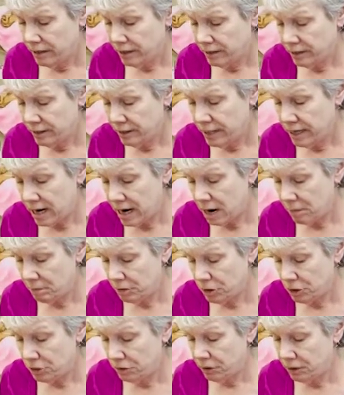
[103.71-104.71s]
This is an
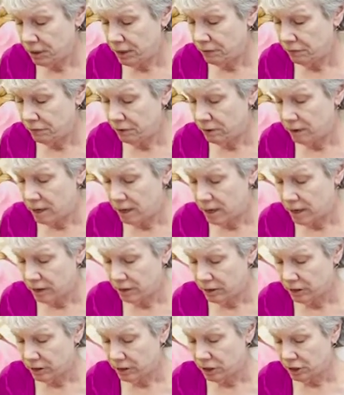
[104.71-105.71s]
opportunity for
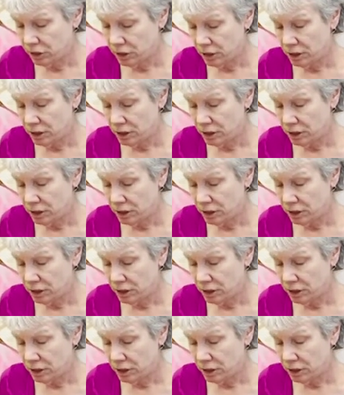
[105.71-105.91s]
us